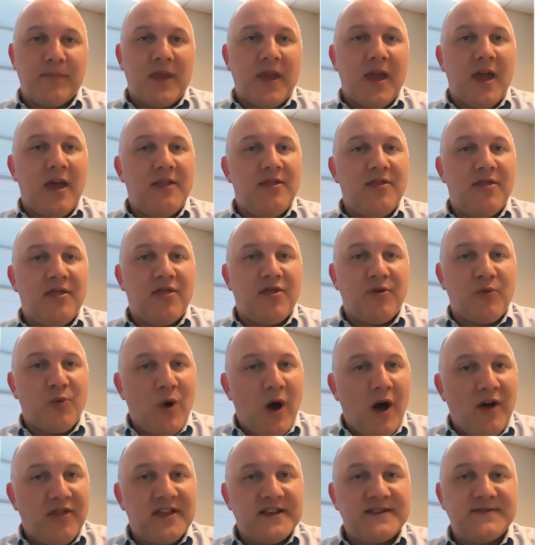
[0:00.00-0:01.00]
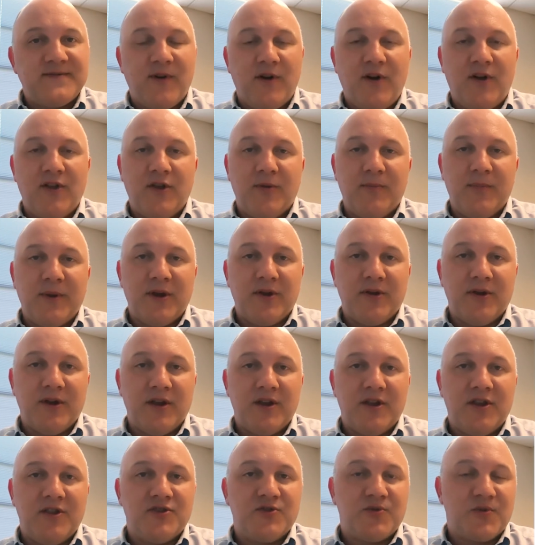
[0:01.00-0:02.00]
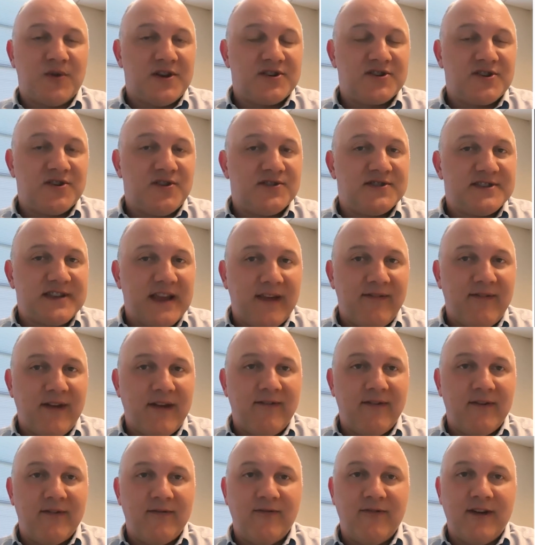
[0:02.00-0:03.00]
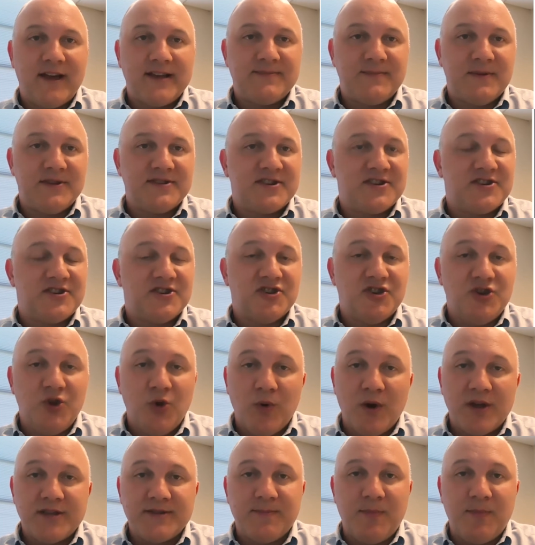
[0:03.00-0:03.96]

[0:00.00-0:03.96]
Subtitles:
And throughout this volatile period, traditional safe haven investments such as U.S.